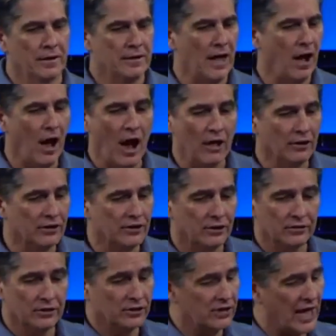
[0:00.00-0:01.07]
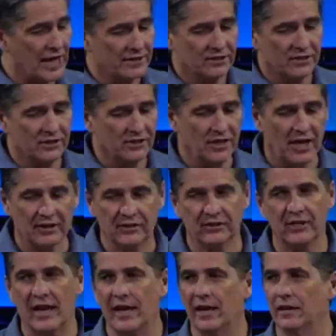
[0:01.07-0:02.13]
Now, listen, the text does not
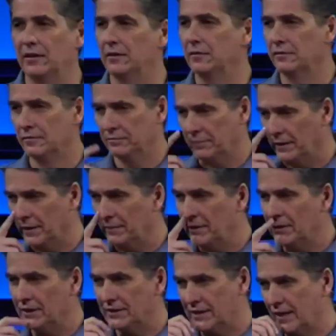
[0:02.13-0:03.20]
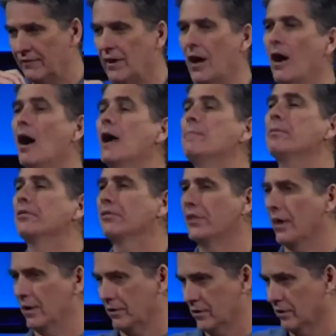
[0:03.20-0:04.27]
say it, but let me just give a
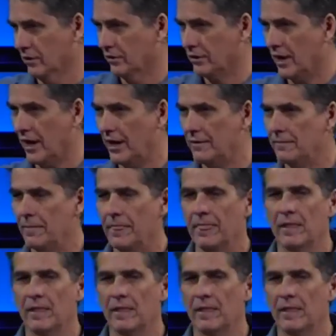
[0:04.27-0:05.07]
hypothetical, okay?